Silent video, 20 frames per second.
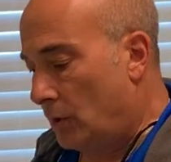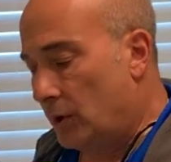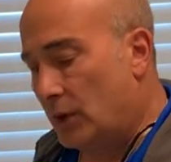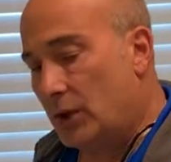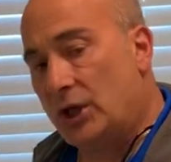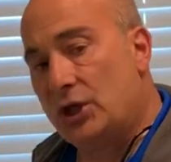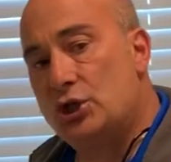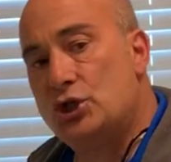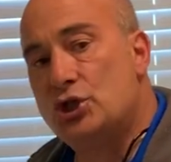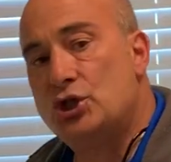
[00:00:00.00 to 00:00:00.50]

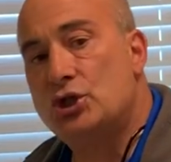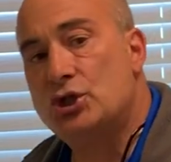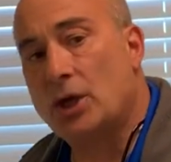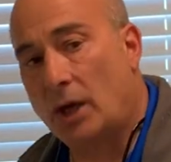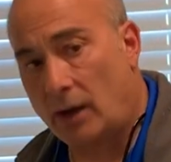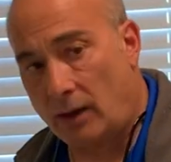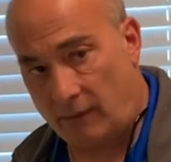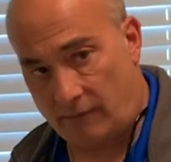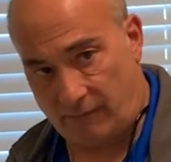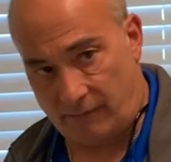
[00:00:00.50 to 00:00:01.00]
These
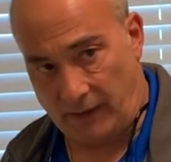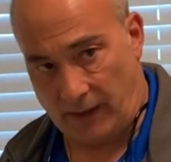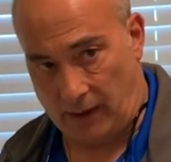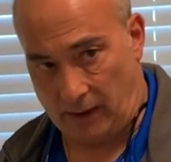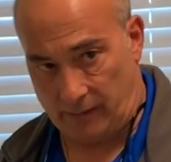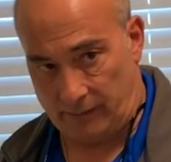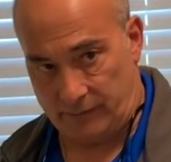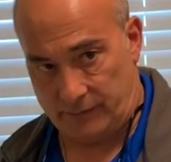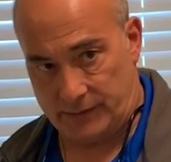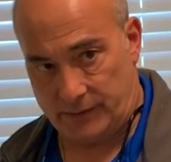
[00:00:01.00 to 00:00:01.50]
shut-off
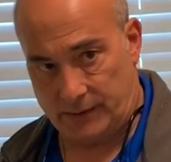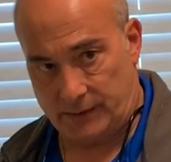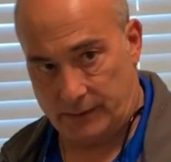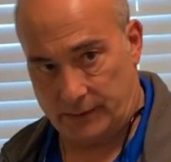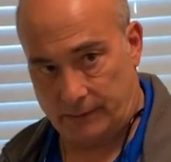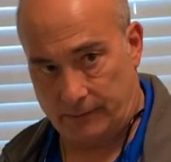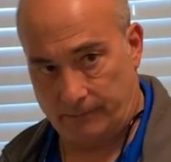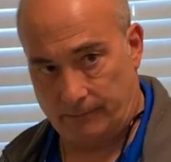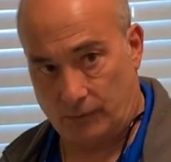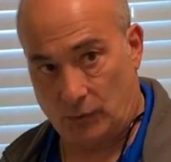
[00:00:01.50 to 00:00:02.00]
valves,
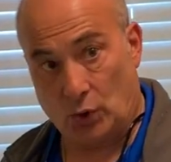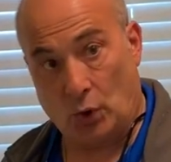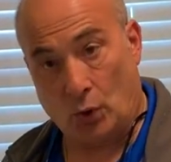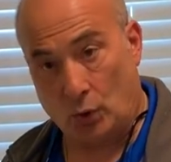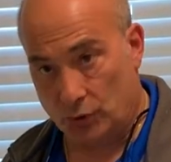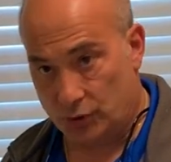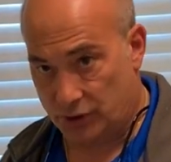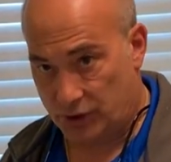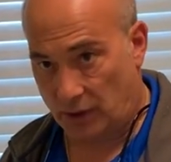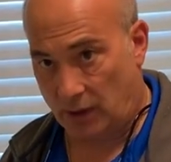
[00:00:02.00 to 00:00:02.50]
the
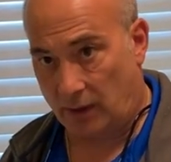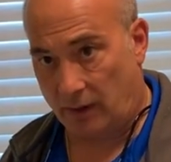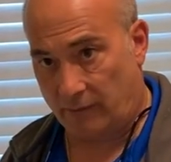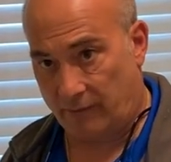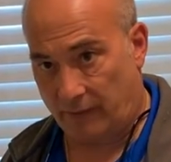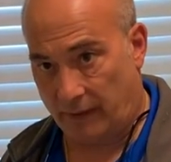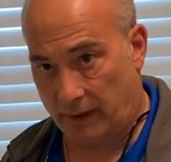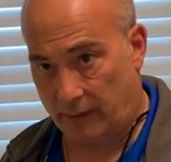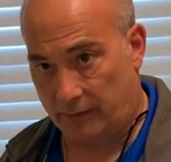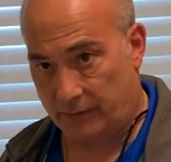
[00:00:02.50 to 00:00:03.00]
old
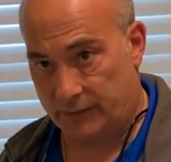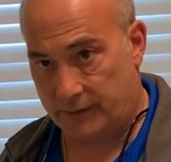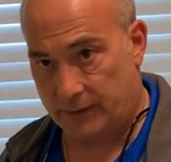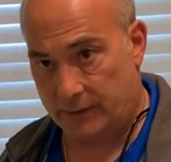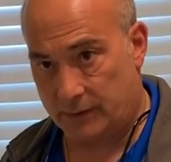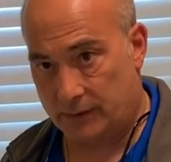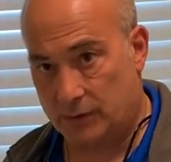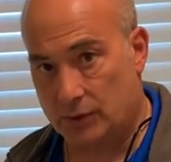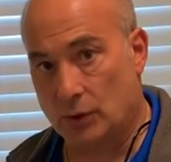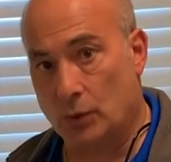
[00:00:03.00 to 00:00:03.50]
shut-off valves,
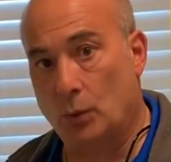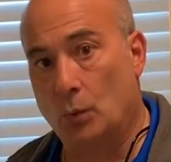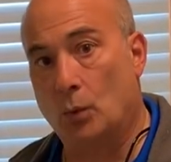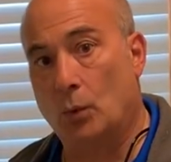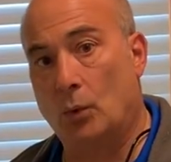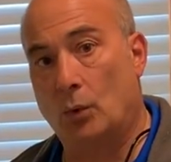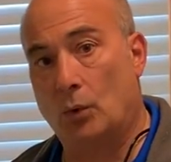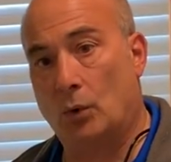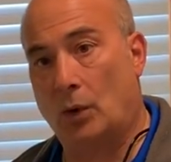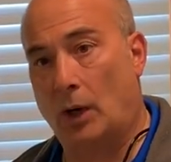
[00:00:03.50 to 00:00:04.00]
so
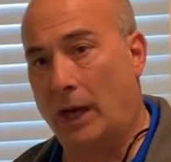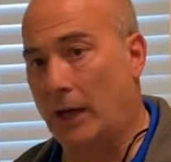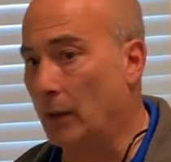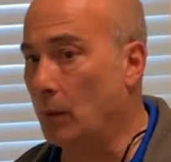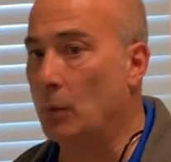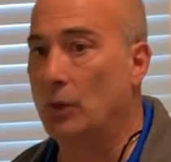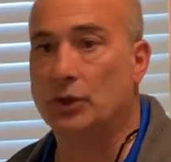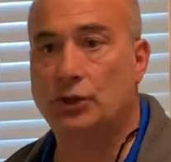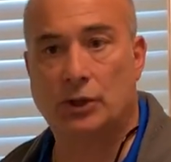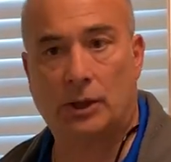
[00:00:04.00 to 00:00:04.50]
I
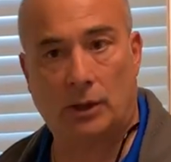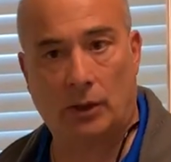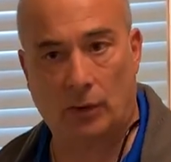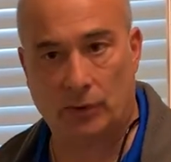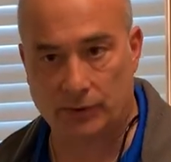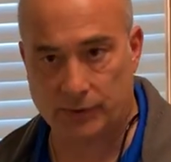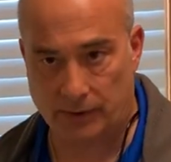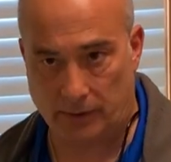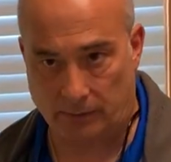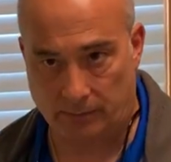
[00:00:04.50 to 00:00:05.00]
don't want you
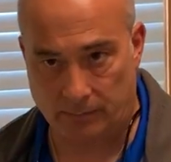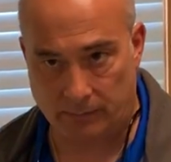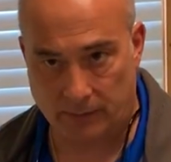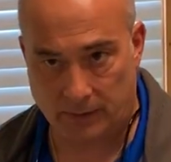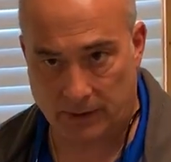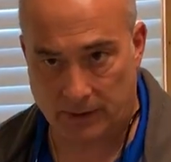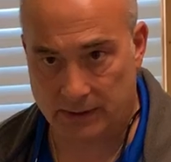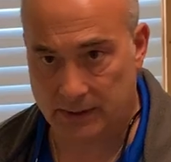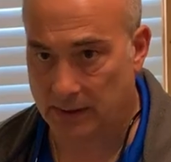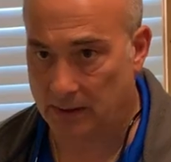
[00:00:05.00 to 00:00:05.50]
closing them
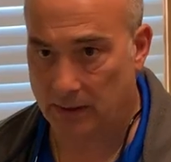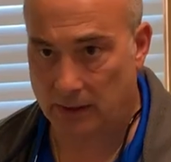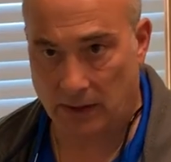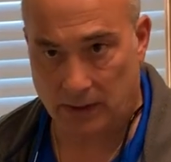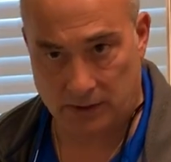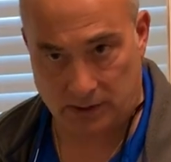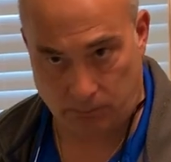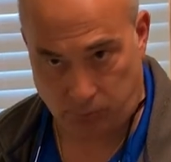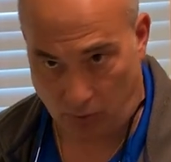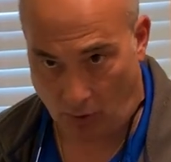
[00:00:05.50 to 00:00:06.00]
because
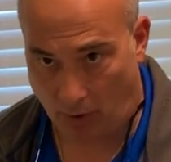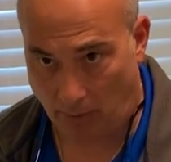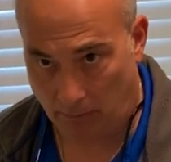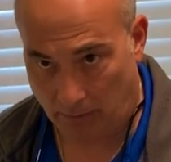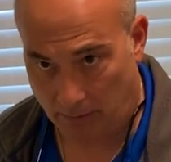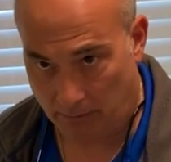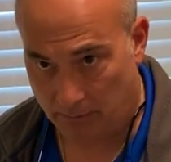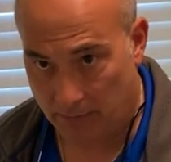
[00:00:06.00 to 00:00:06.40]
it's a problem.